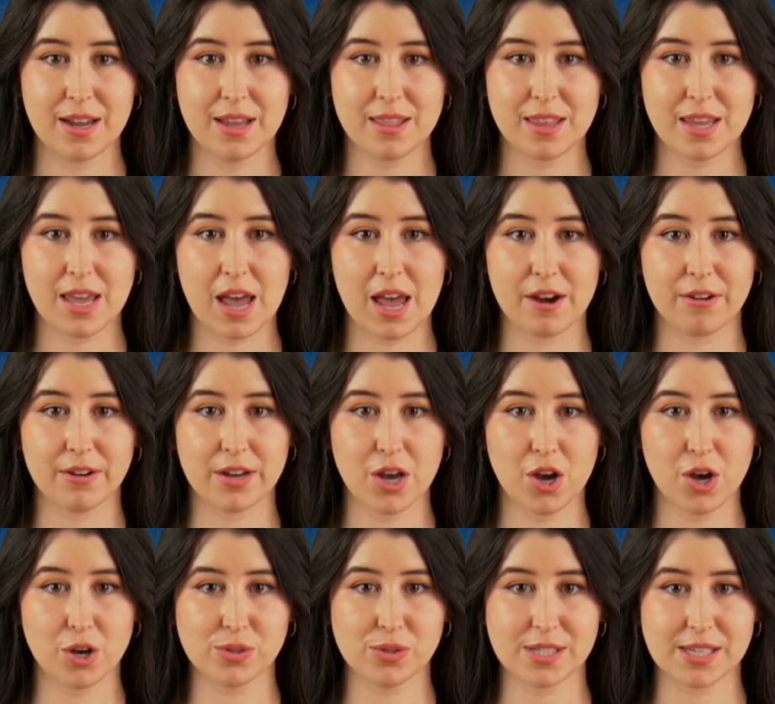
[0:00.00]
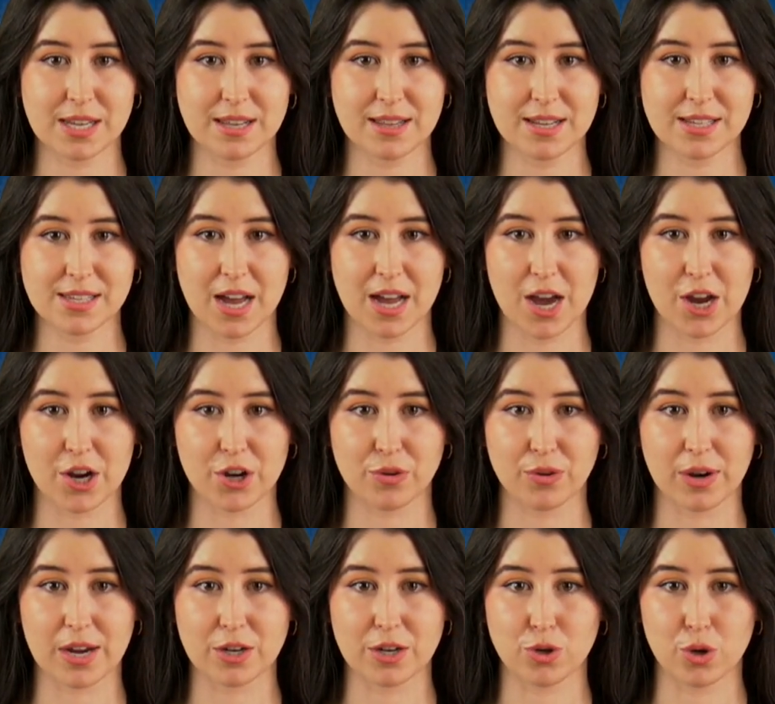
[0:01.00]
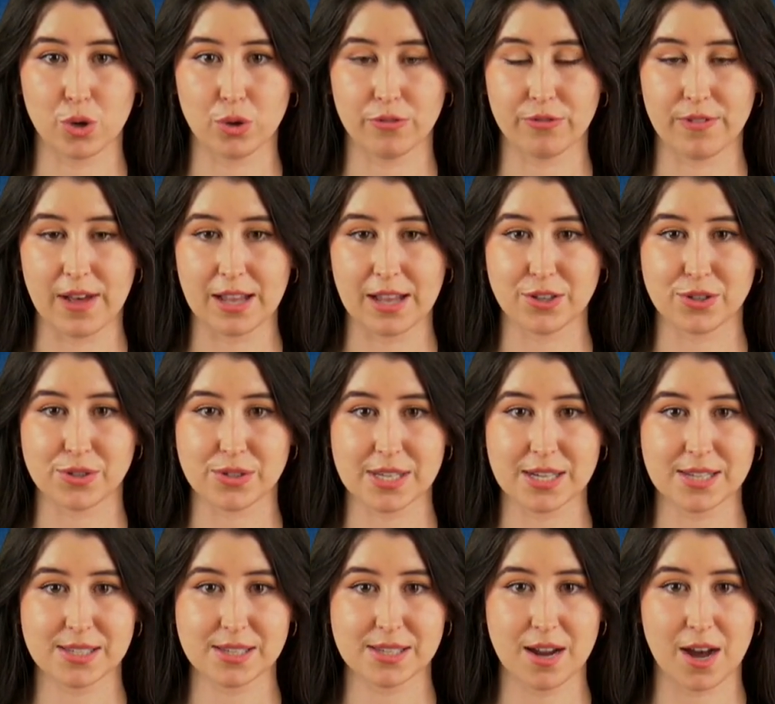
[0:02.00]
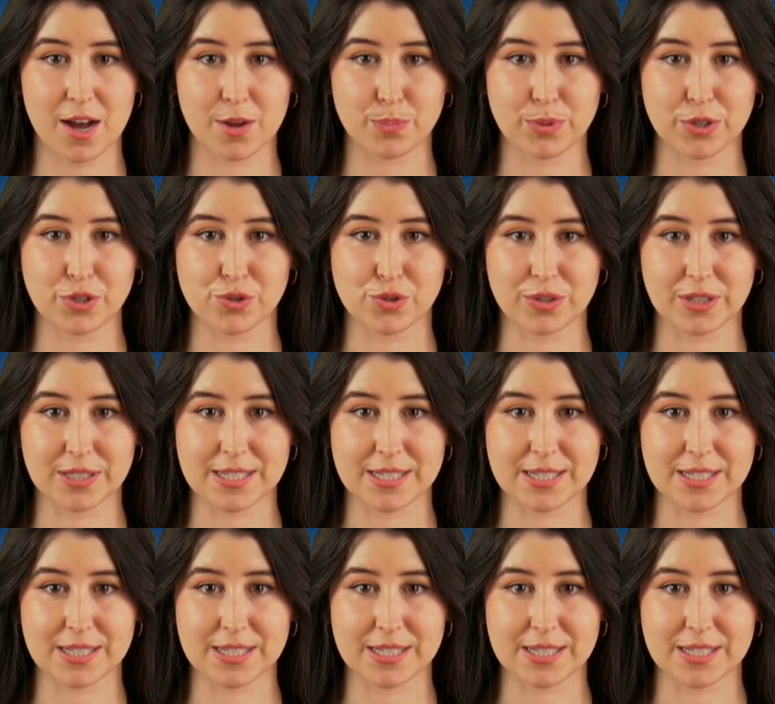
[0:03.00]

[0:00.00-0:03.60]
The area hosting these higher grade gold values has not been drill